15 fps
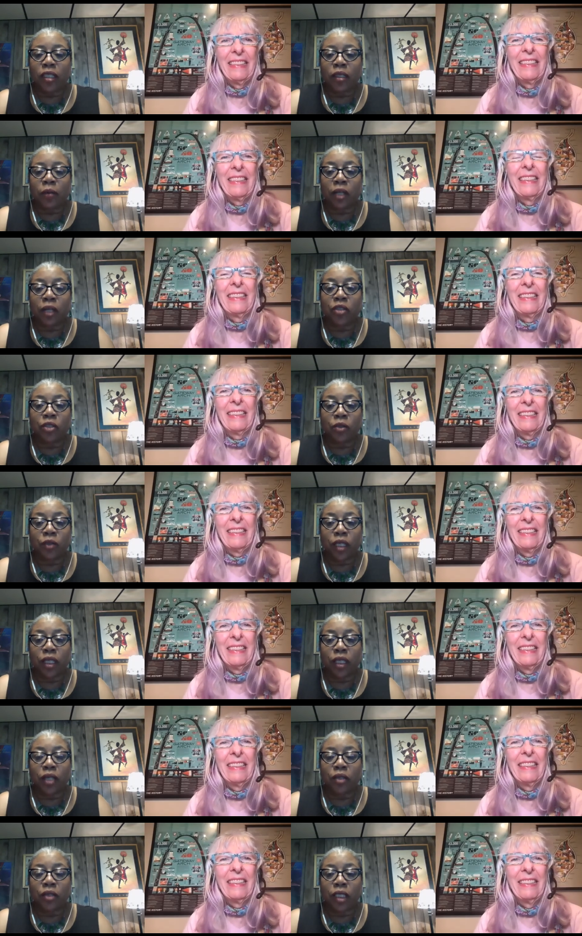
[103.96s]
Speaker 1: about
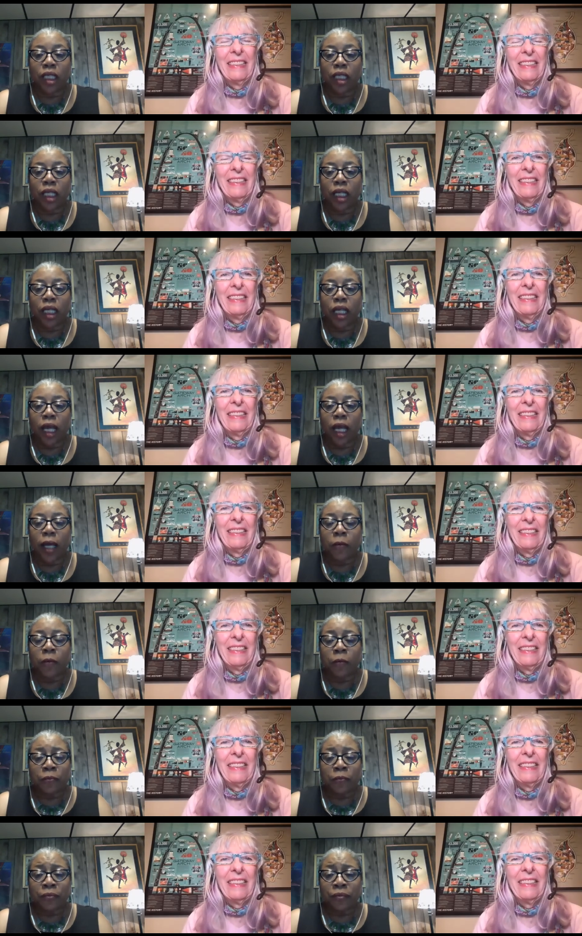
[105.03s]
2013 and
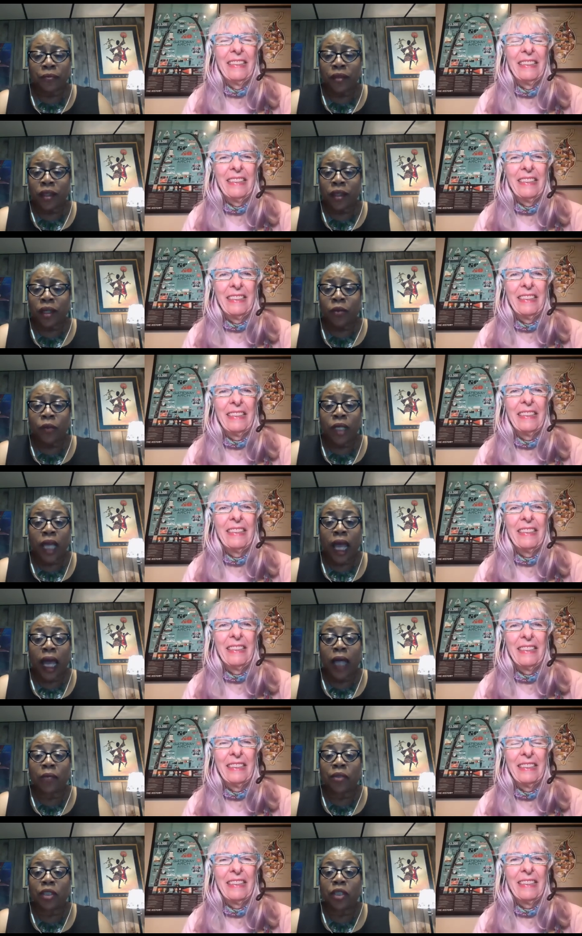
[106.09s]
we
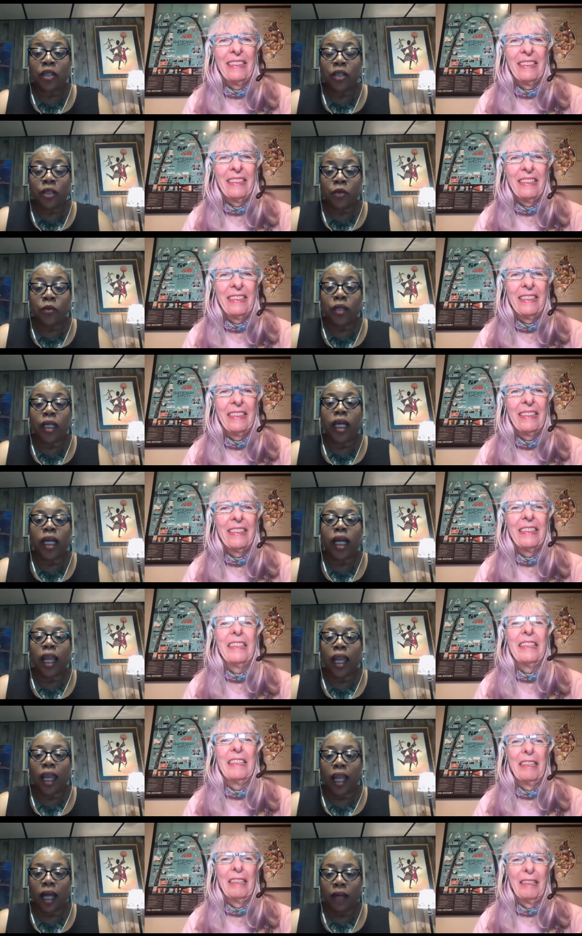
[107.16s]
absolutely
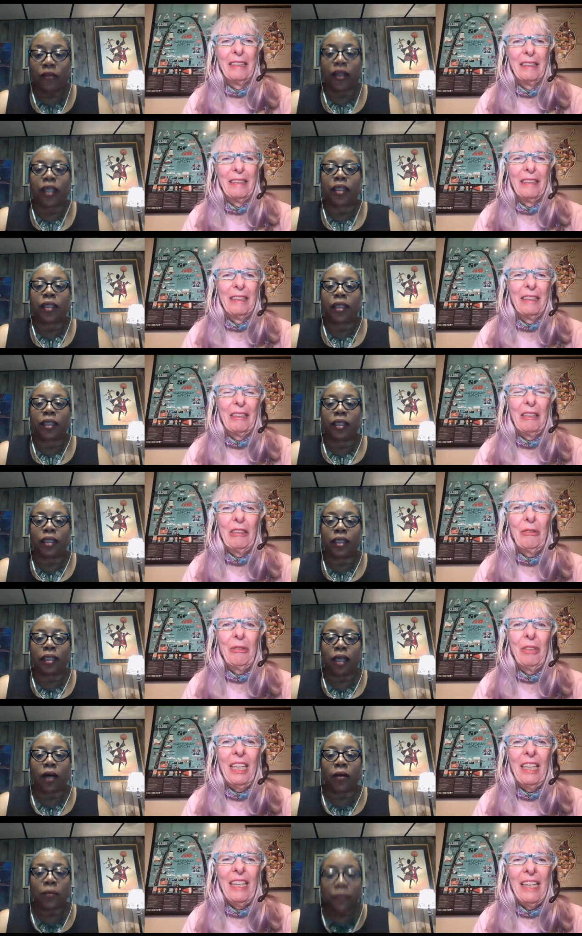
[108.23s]
love it. So.
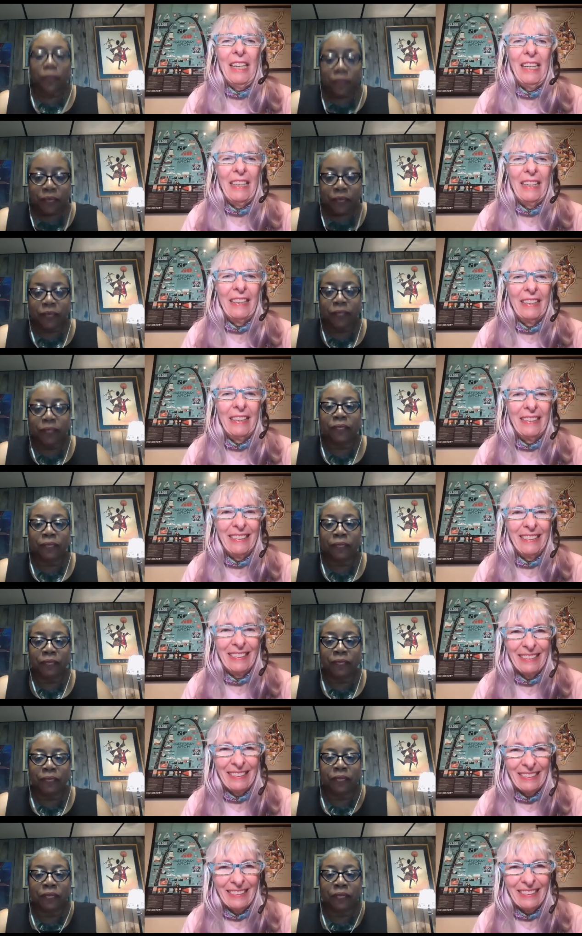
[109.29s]
Okay.
Speaker 2: Mm-hmm.
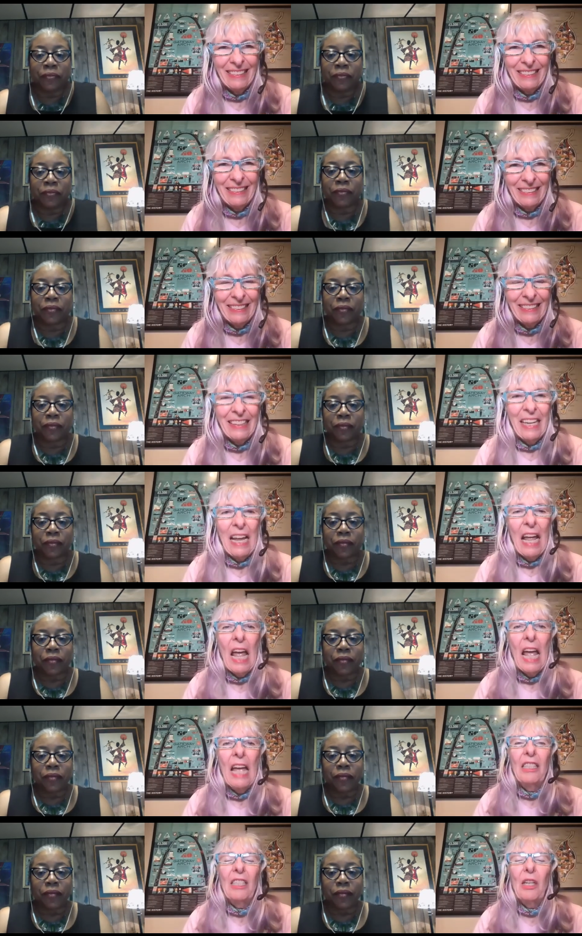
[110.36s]

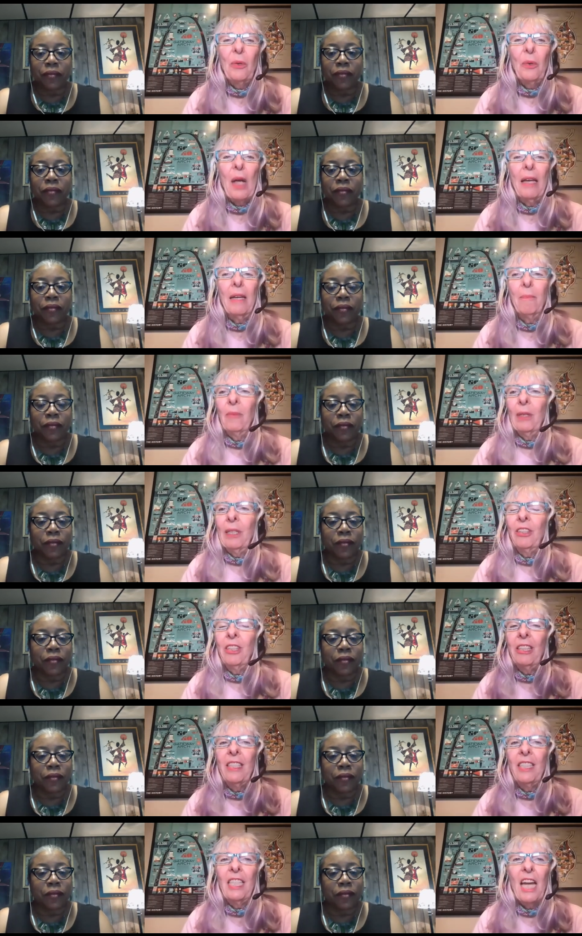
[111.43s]
So,
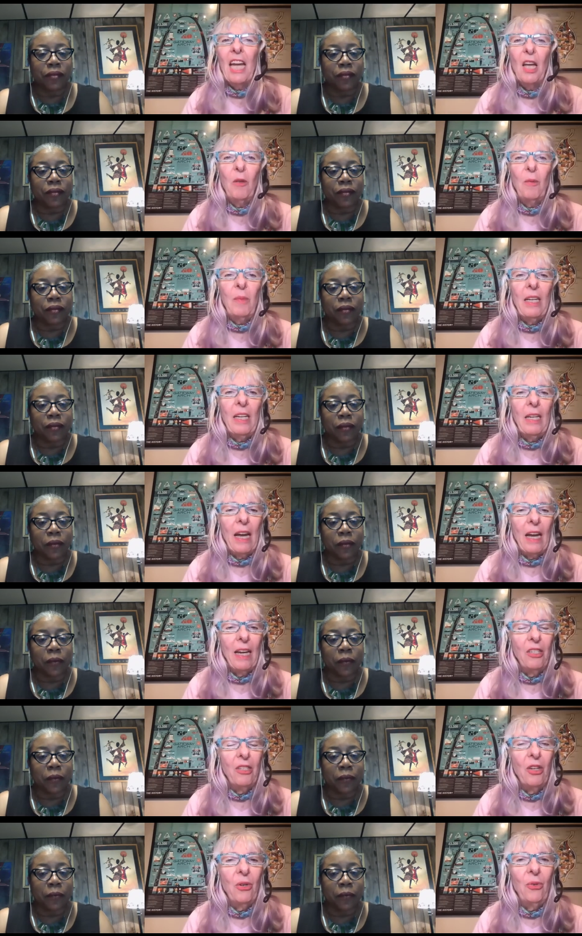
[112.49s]
Marilyn, tell me,
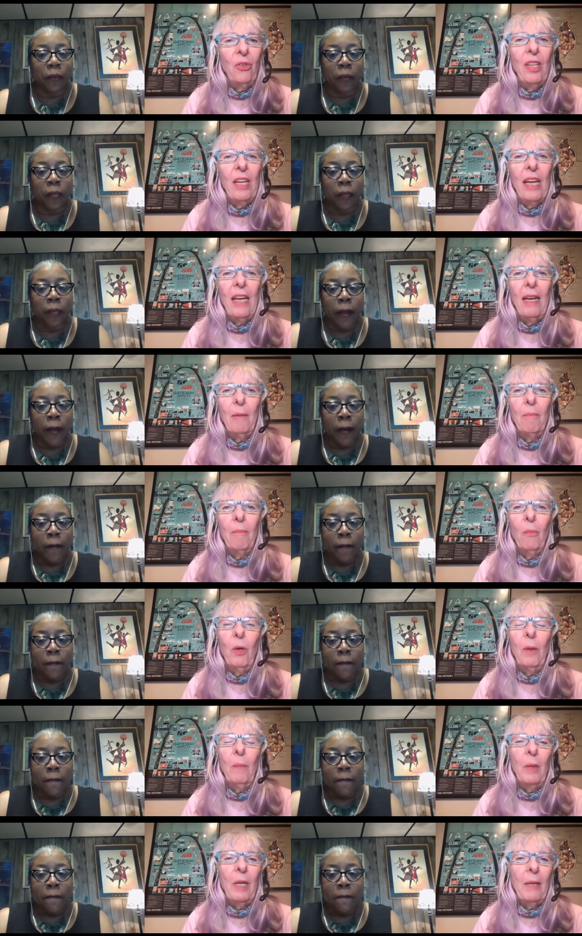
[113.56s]
I know that
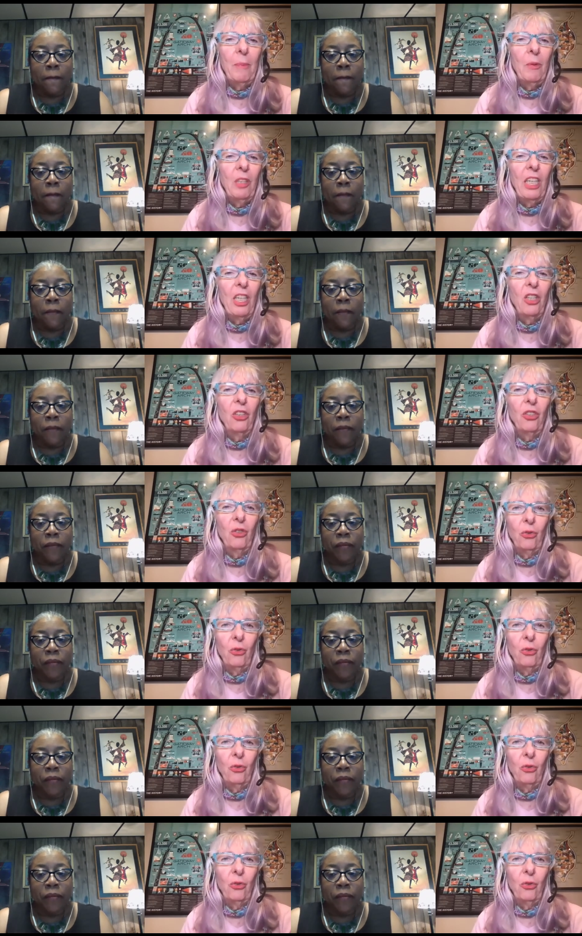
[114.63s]
when people hear